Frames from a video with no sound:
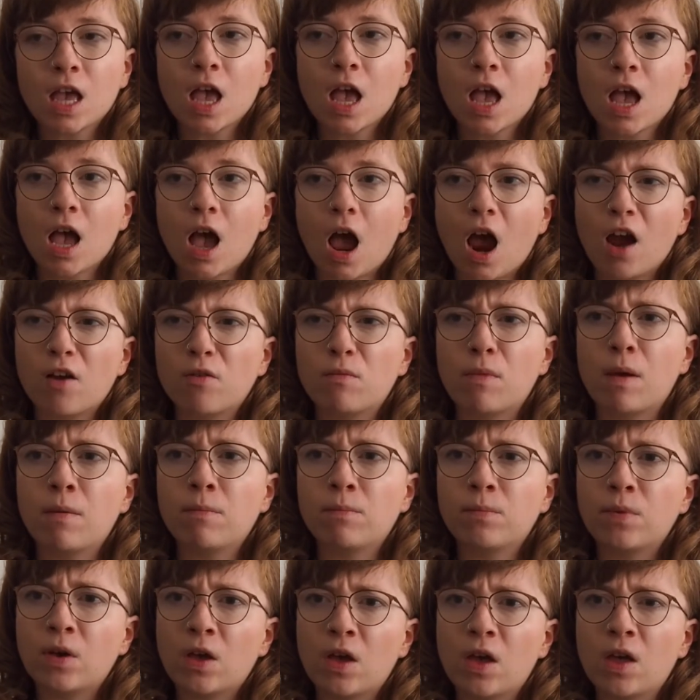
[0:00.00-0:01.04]
I remember
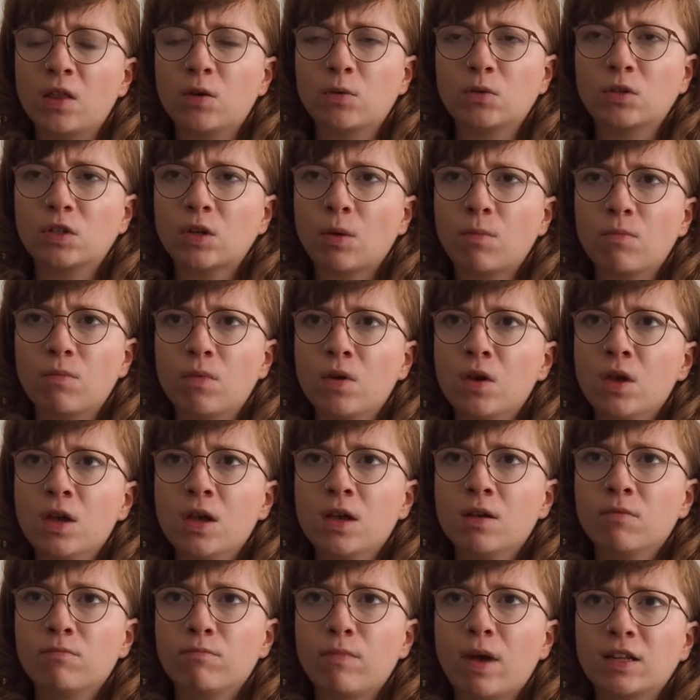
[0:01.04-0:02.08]
there was some
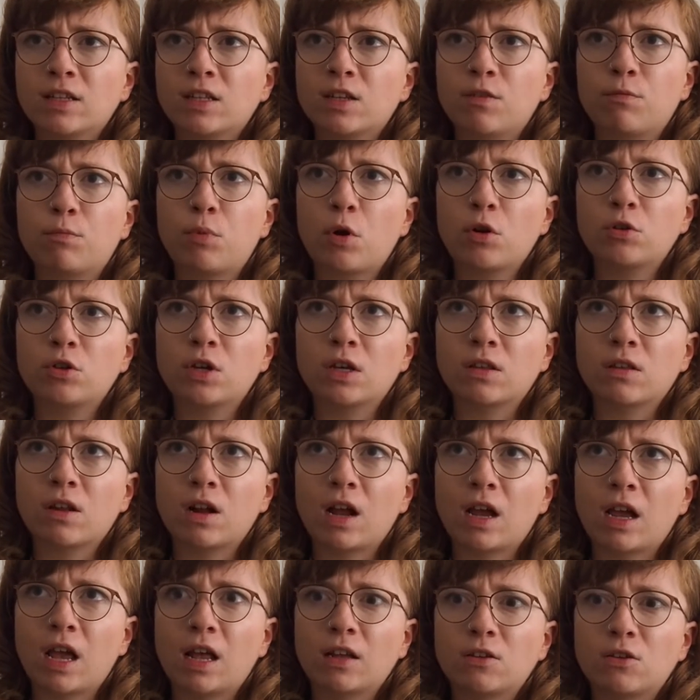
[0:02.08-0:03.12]
massive project that I
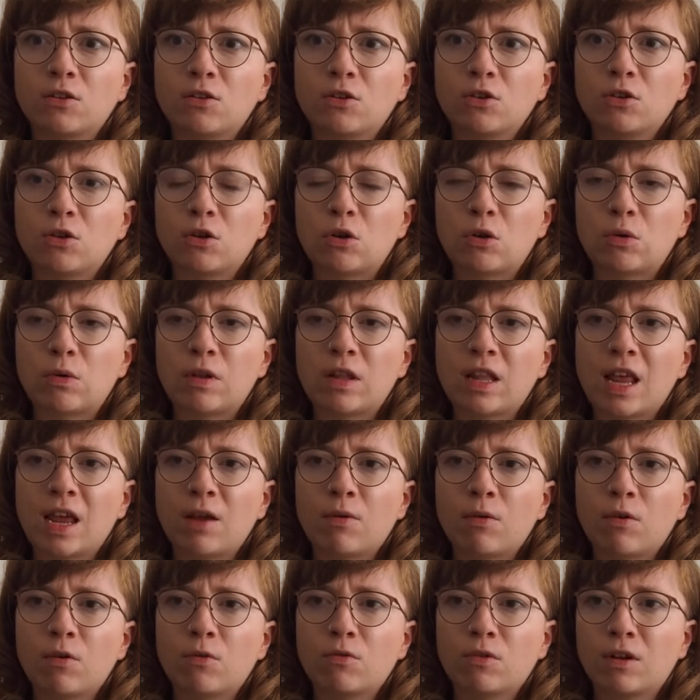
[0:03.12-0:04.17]
had to do and they were
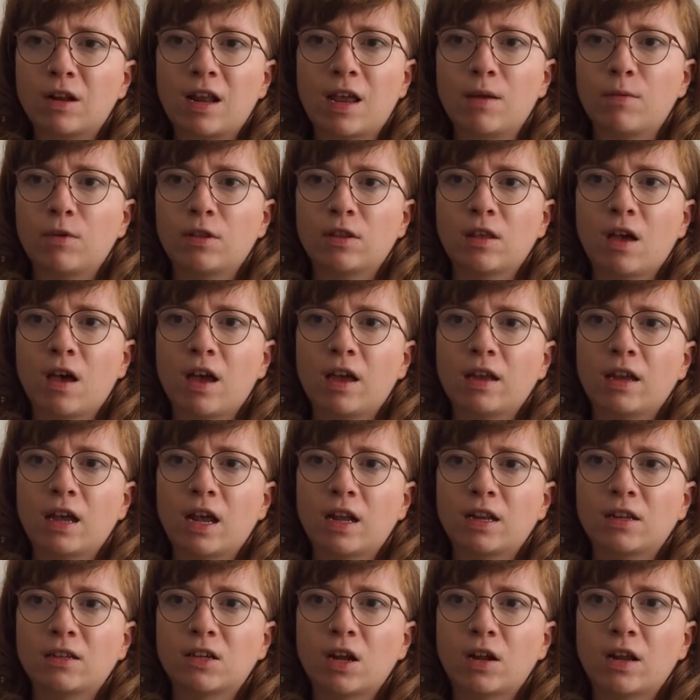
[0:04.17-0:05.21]
all claiming that I hadn't
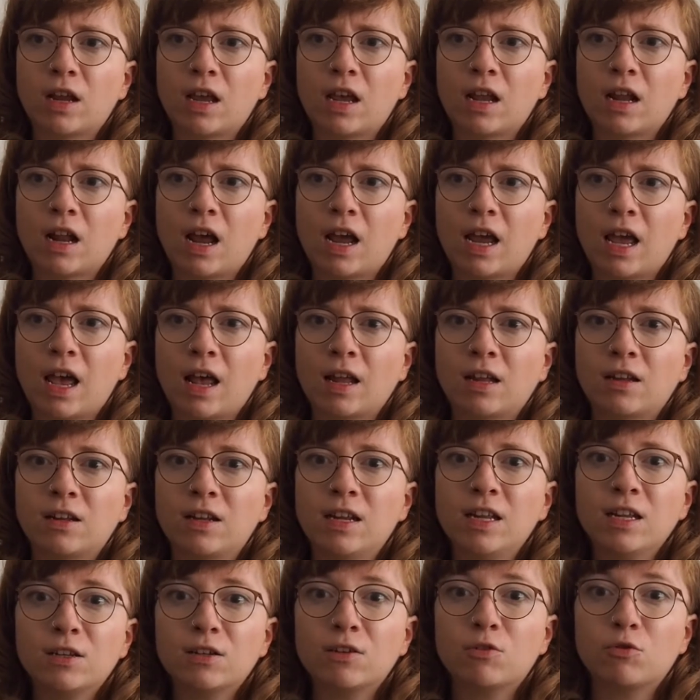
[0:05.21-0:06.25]
done it, and I had
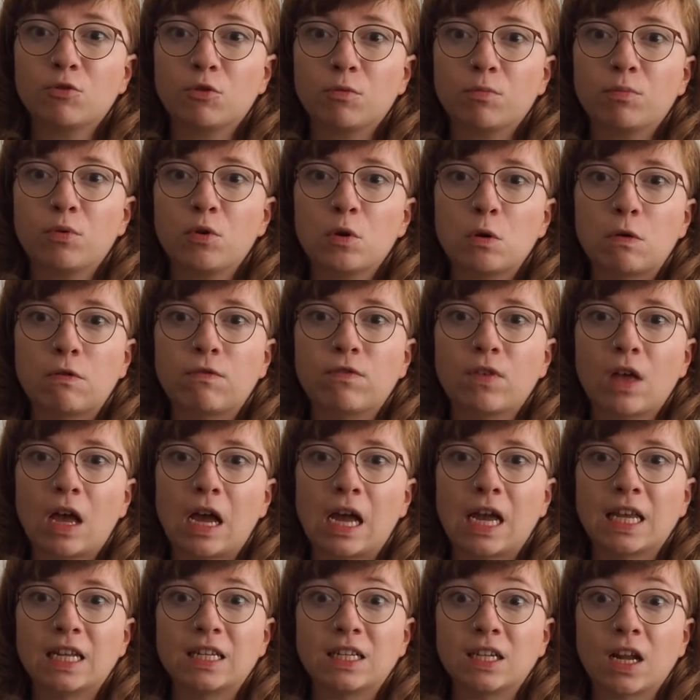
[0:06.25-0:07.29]
literal proof that I
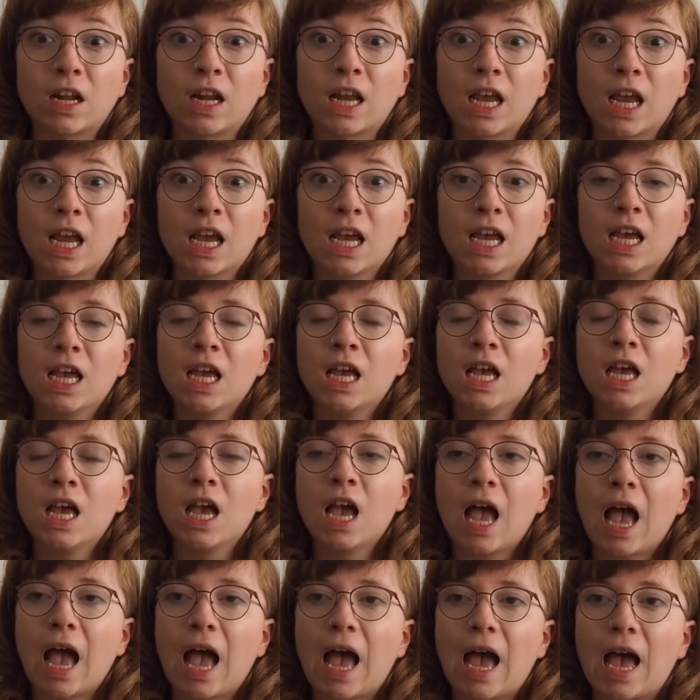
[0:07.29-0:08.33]
had done it,
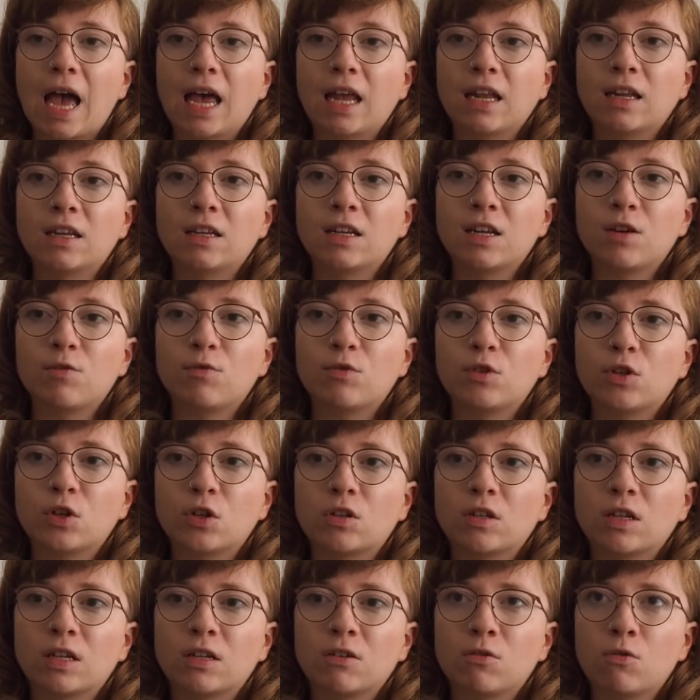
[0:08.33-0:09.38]
and it was just
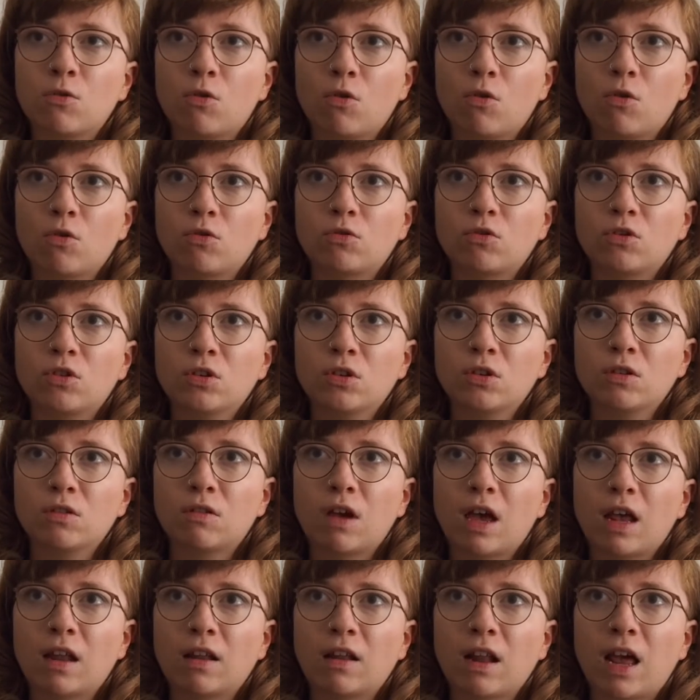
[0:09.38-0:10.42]
ignored,
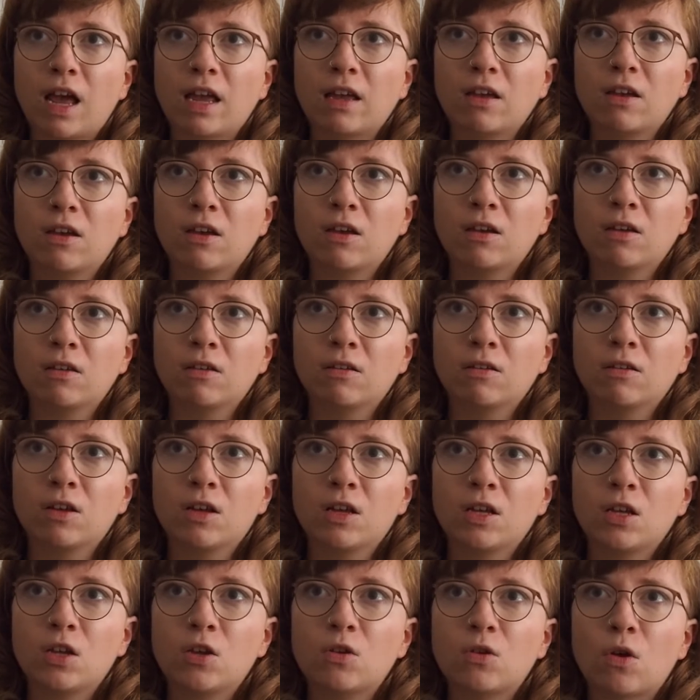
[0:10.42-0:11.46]
and like,
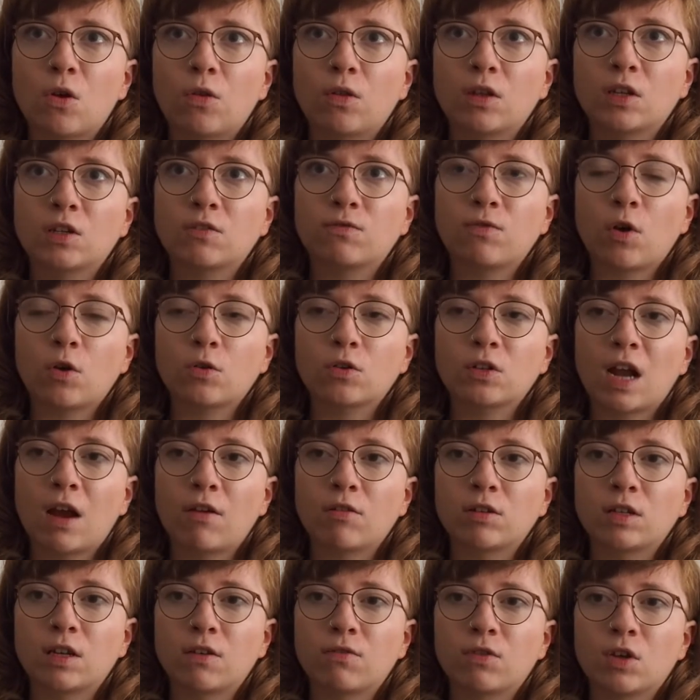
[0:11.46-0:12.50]
you know, this false
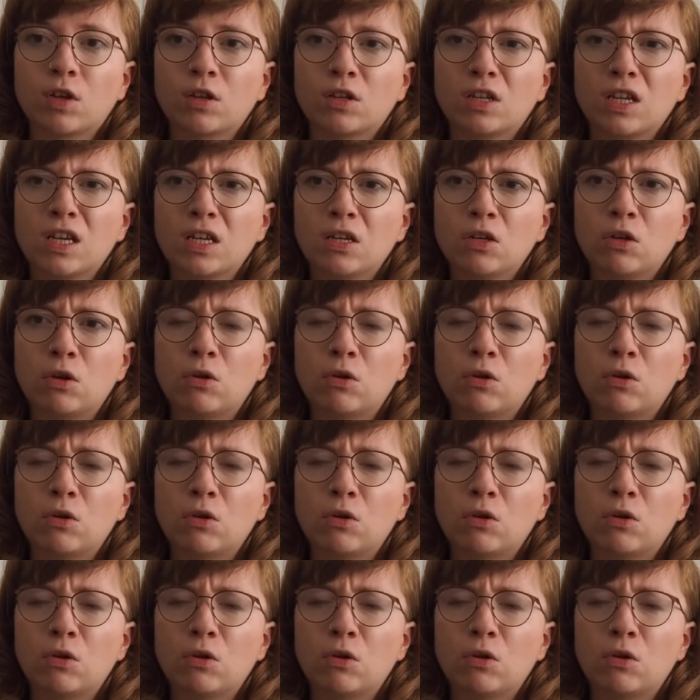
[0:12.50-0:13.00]
narrative continued.